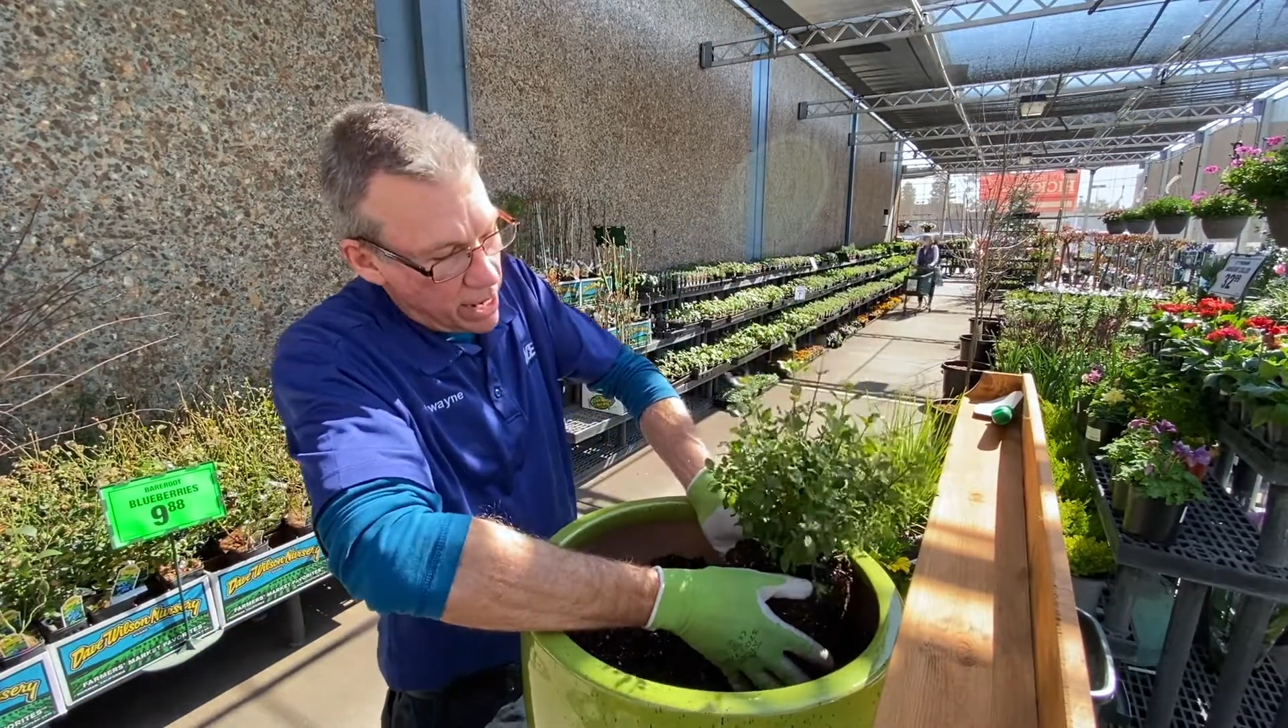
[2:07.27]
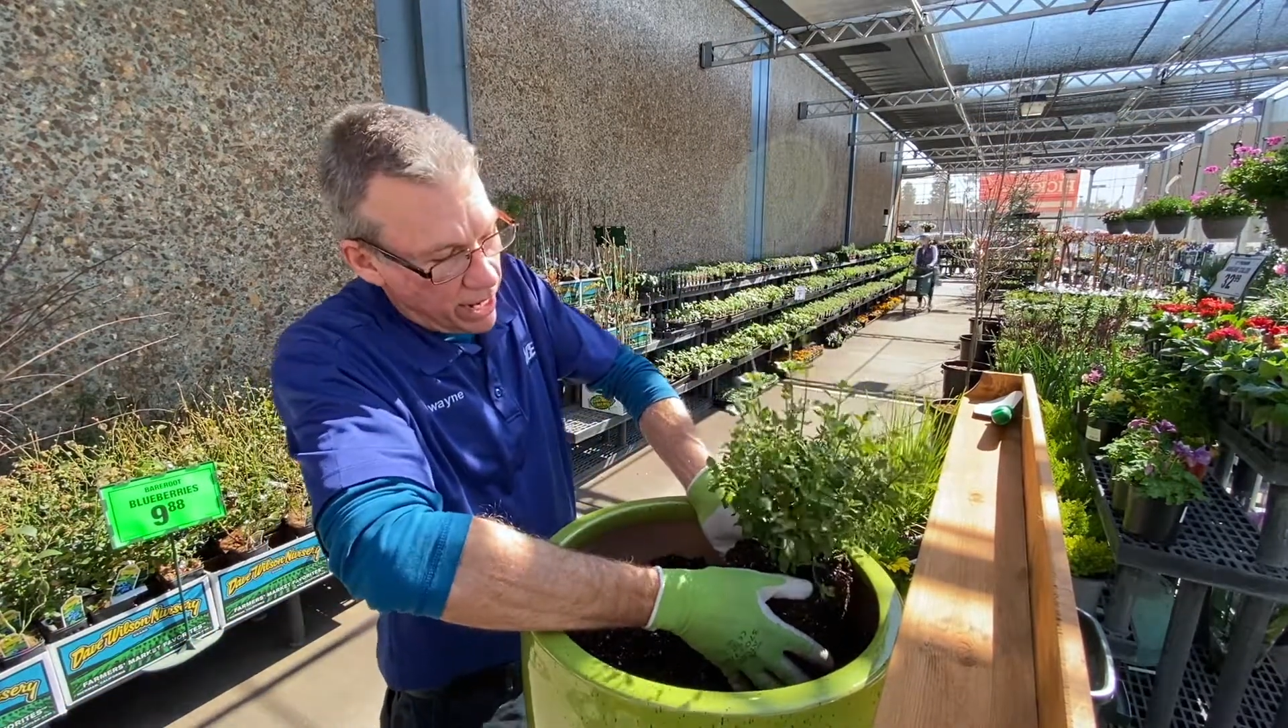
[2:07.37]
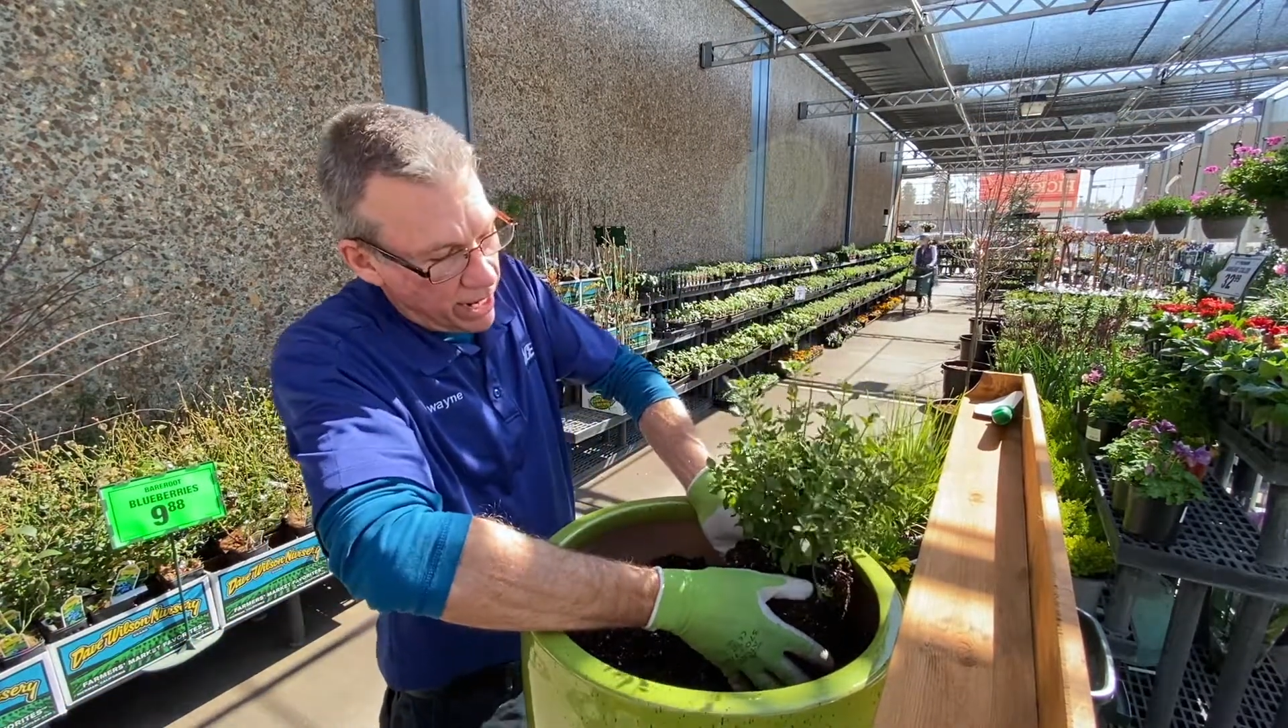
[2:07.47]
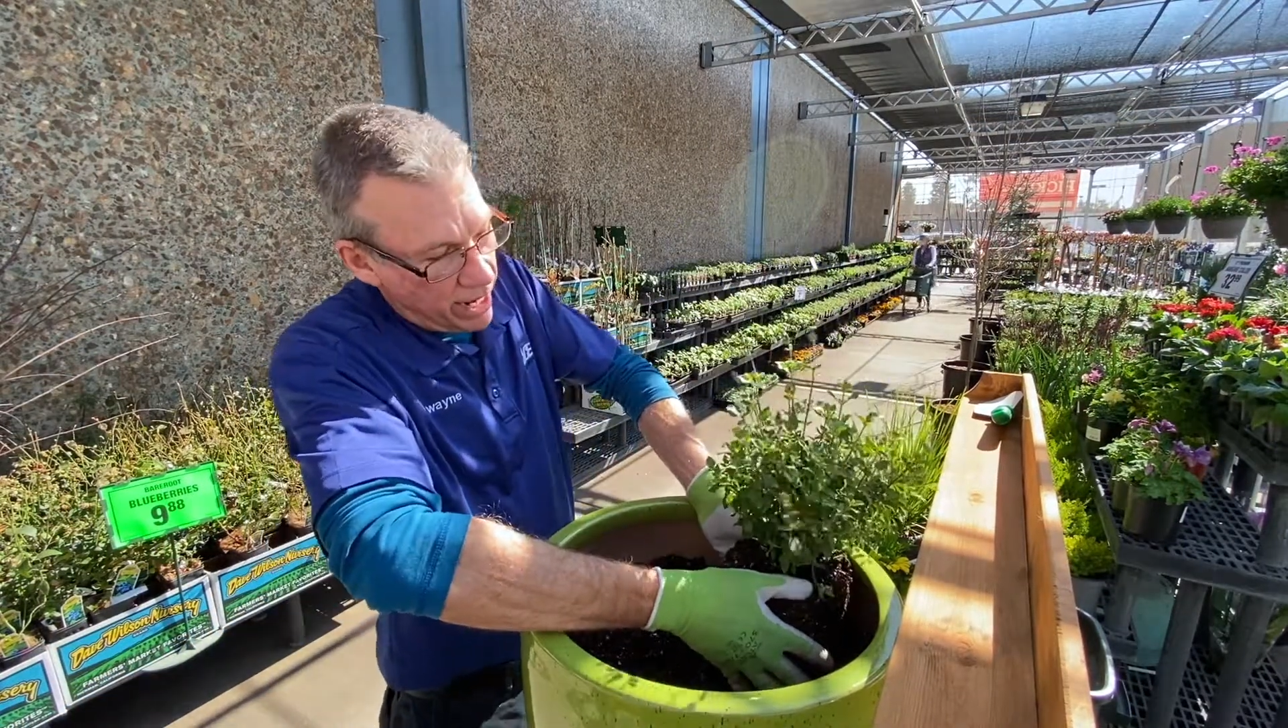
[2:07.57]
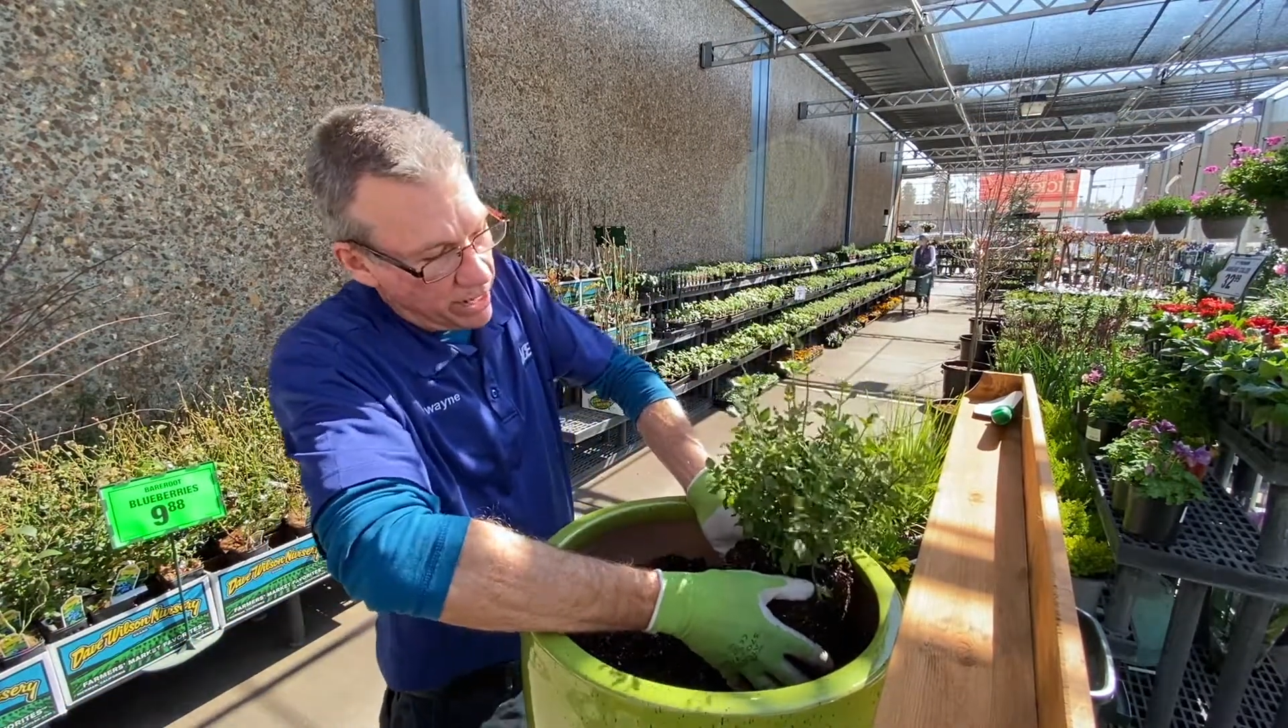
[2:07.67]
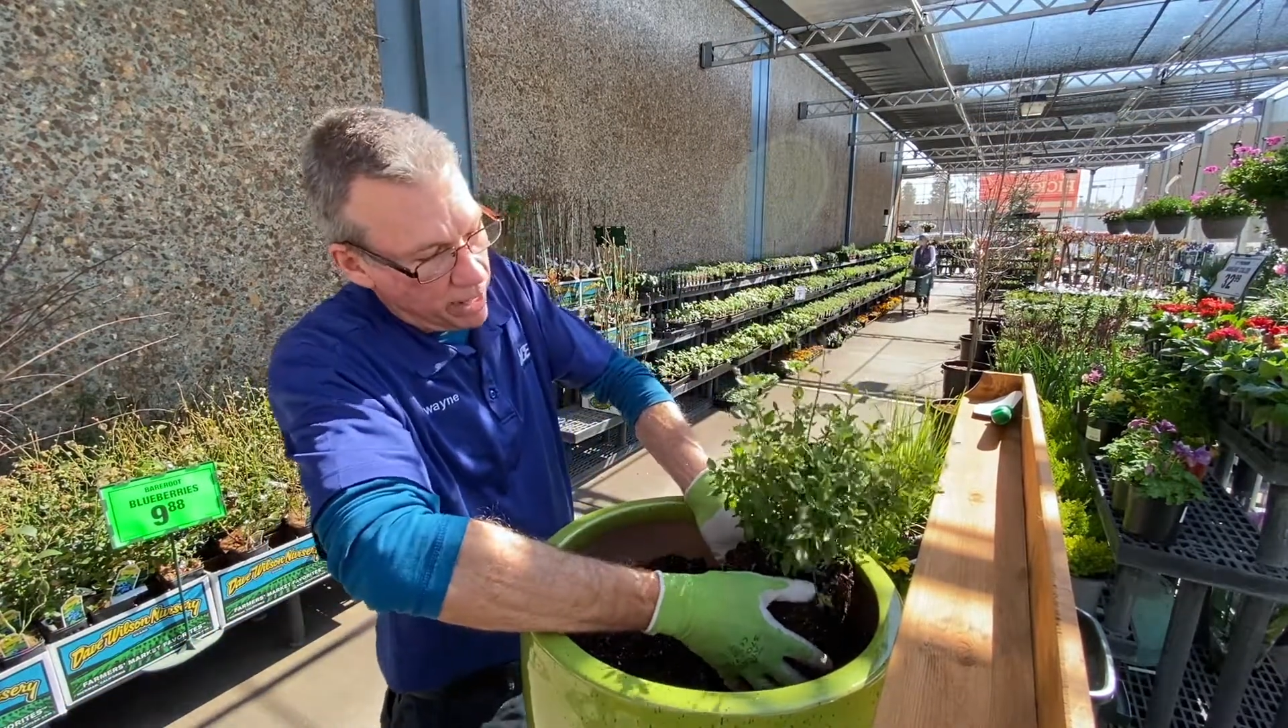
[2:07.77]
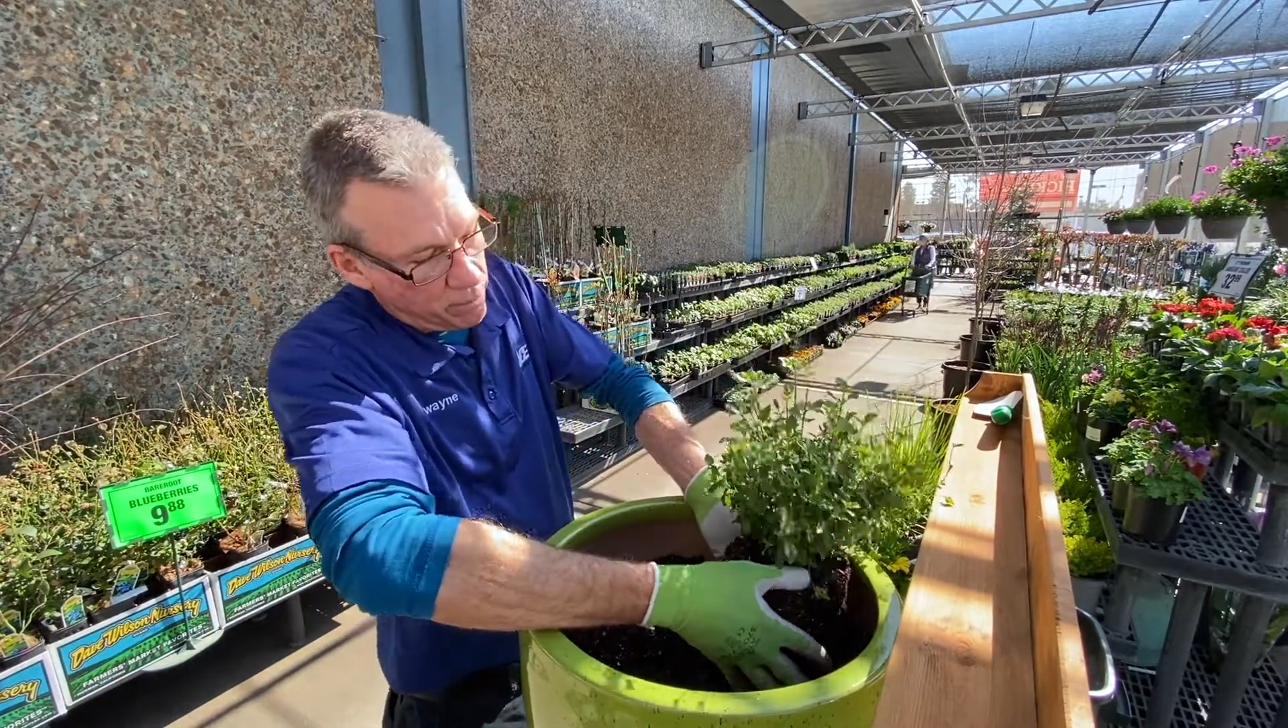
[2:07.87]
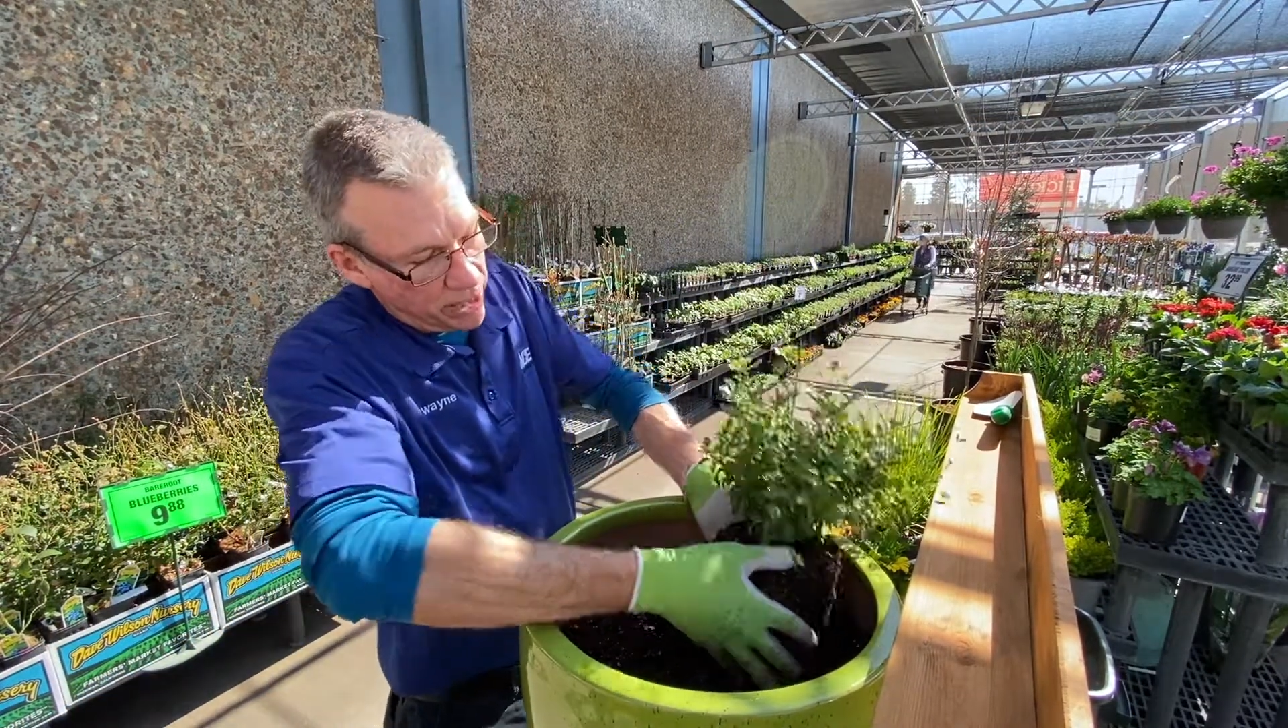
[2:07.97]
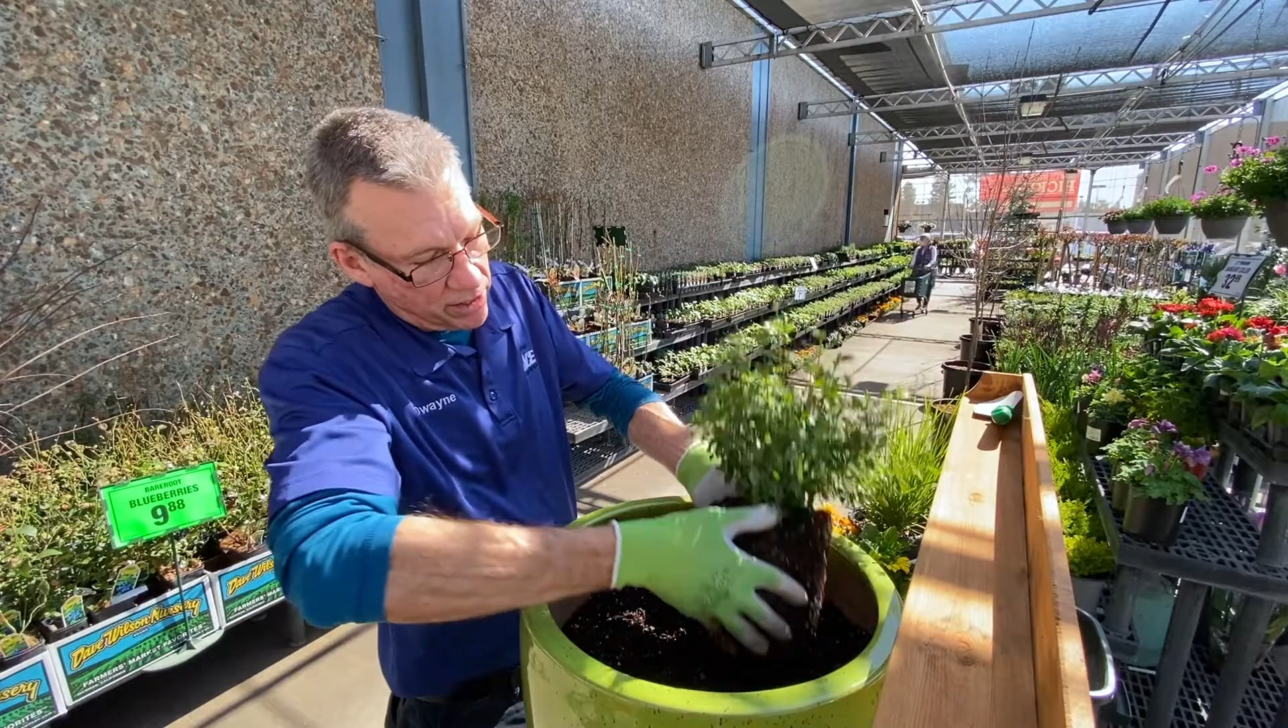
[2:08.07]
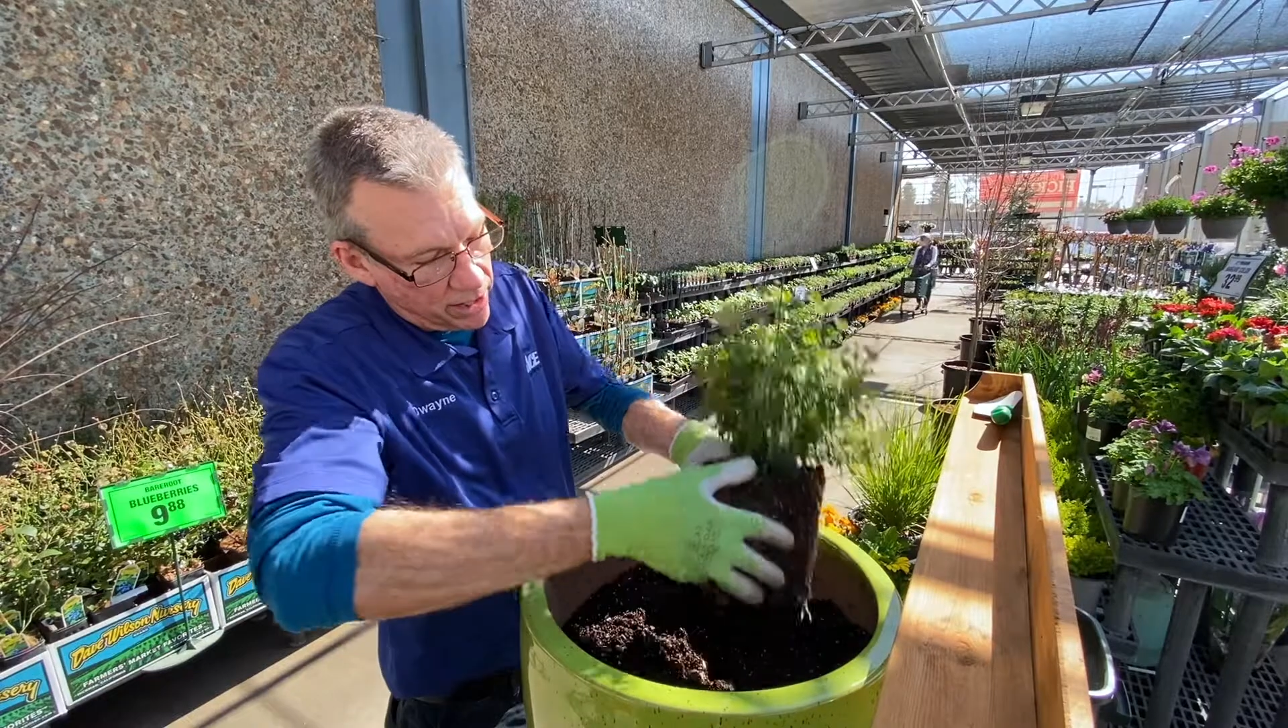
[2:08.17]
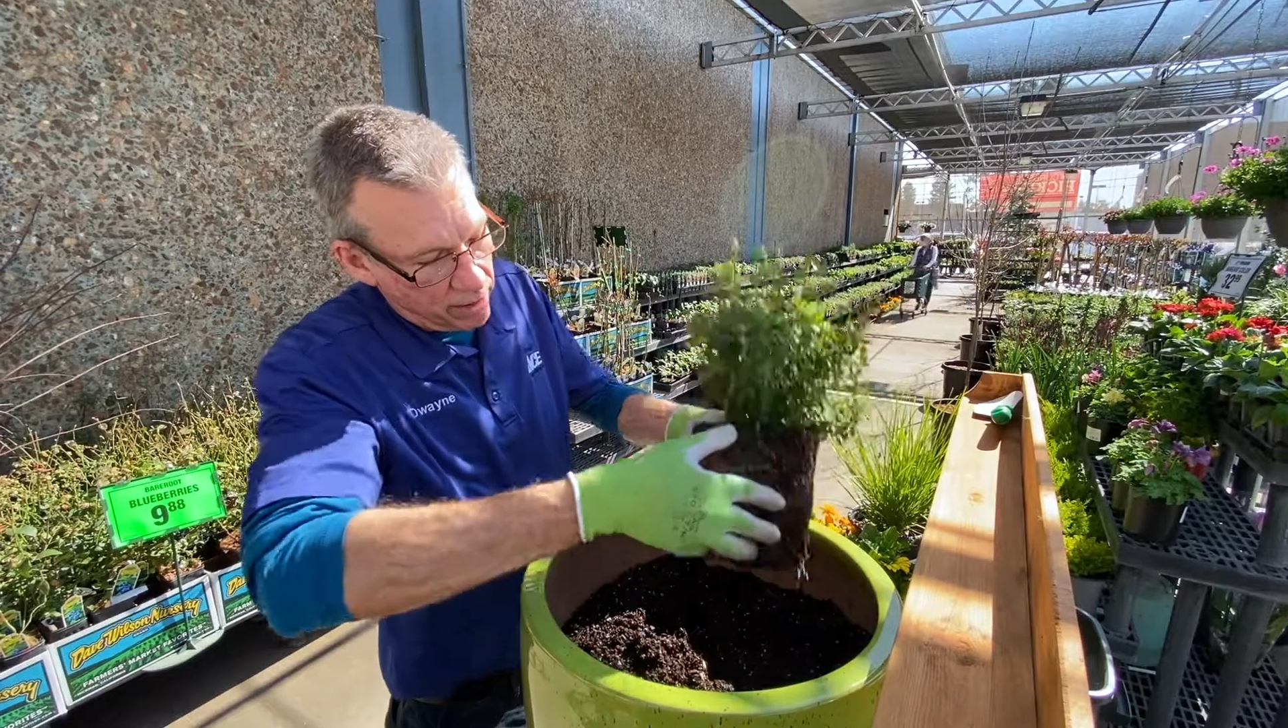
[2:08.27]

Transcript: and I'm testing it